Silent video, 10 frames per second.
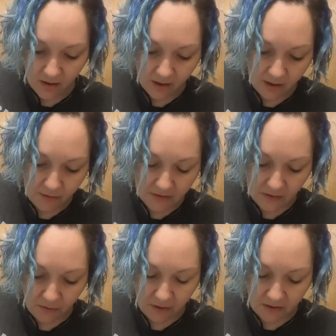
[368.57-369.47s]
Anyways,
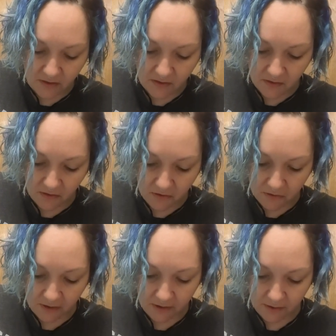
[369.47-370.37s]
going into
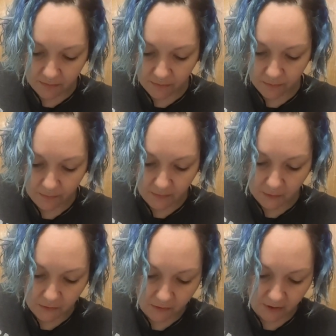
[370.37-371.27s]
surgery, I
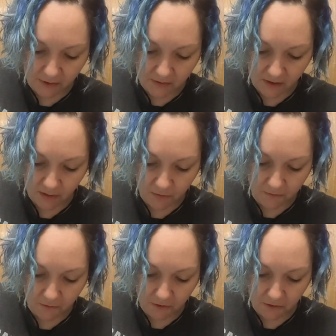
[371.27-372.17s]
was trying to say
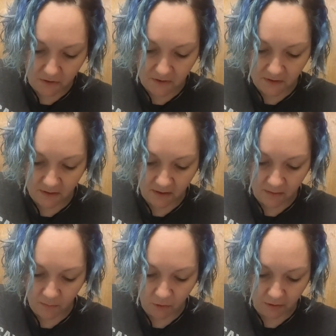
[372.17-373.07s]
before noticing
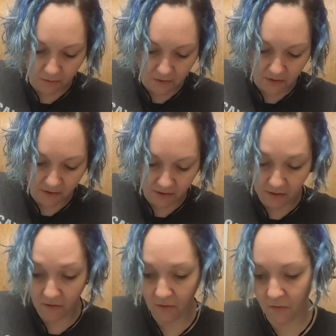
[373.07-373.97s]
that Moira was starting
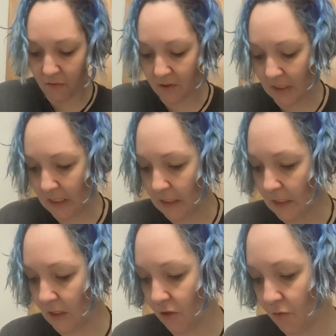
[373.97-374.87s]
her own leak
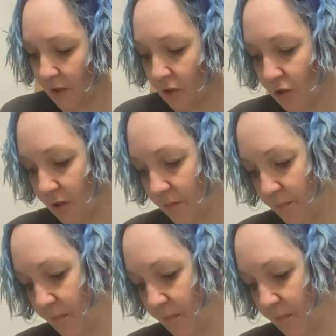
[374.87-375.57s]
situation.